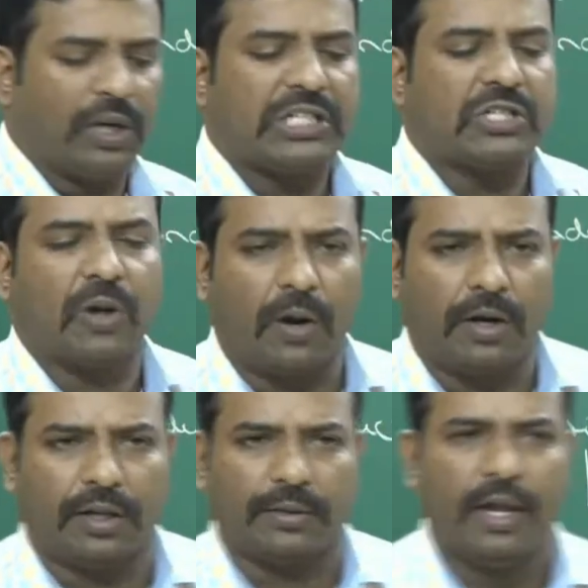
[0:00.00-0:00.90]
what is
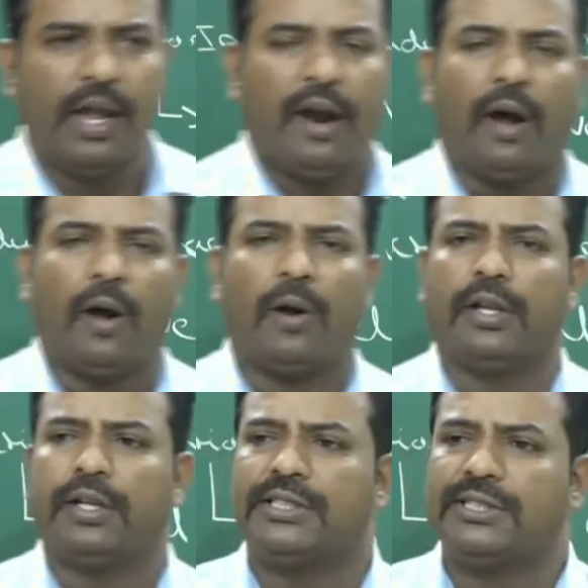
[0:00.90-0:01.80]
order.
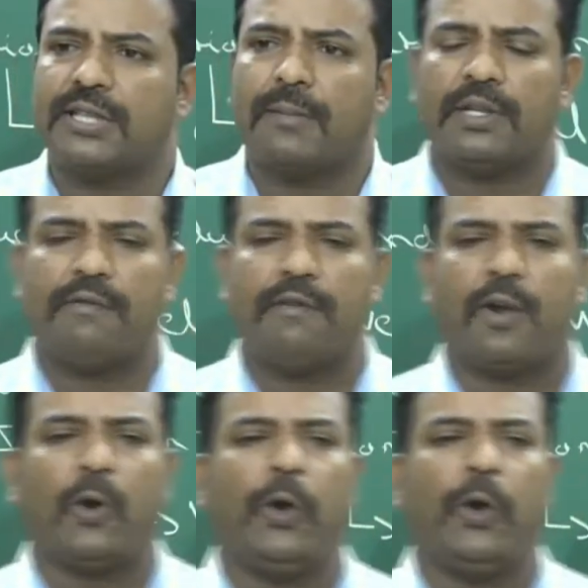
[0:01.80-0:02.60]
Order is something we are